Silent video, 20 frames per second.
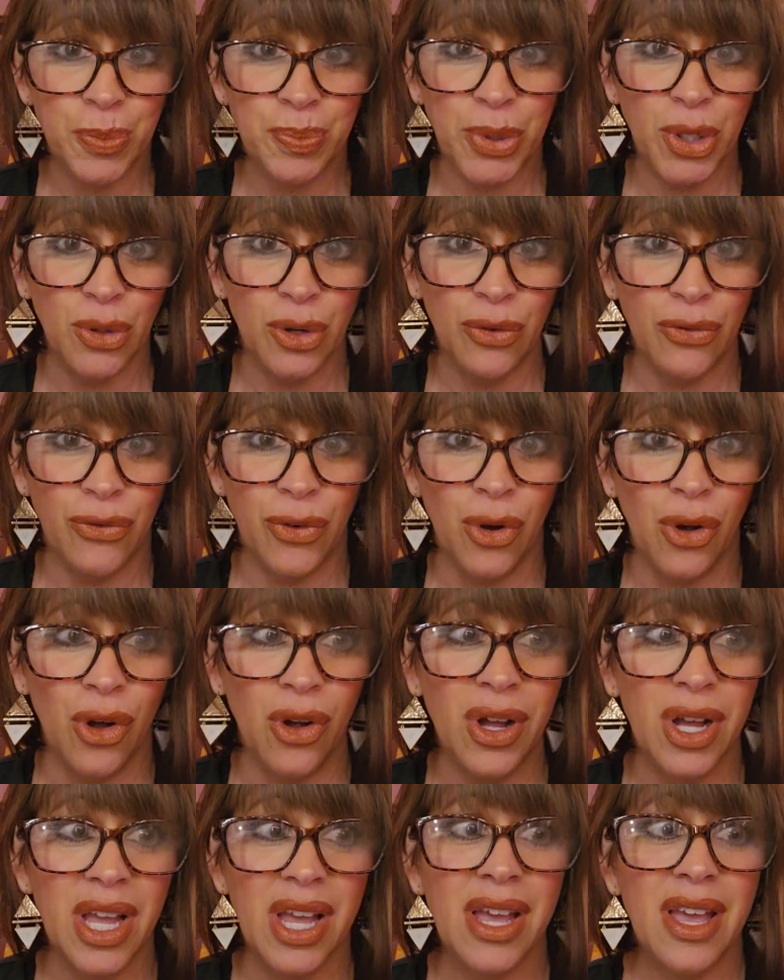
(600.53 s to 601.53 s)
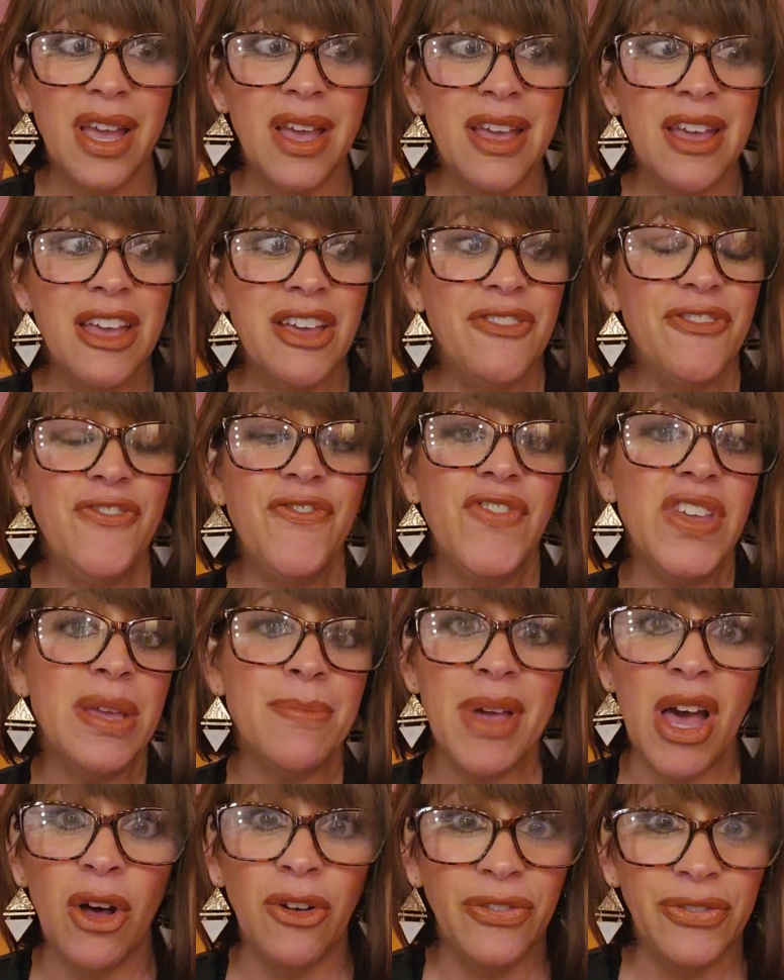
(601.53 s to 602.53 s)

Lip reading: beautiful female